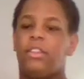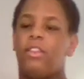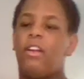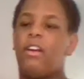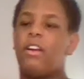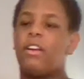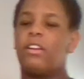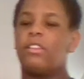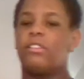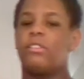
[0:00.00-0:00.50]

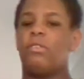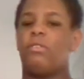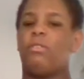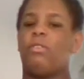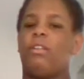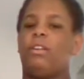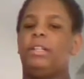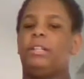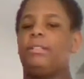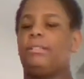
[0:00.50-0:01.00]
long
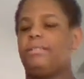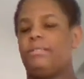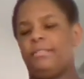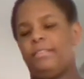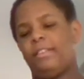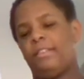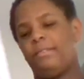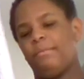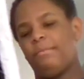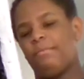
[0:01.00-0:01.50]
sword.
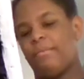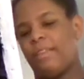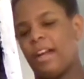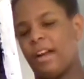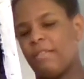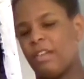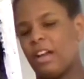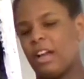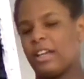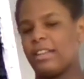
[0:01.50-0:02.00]
The
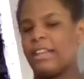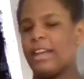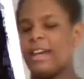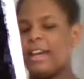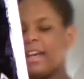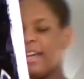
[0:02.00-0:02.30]
ironic thing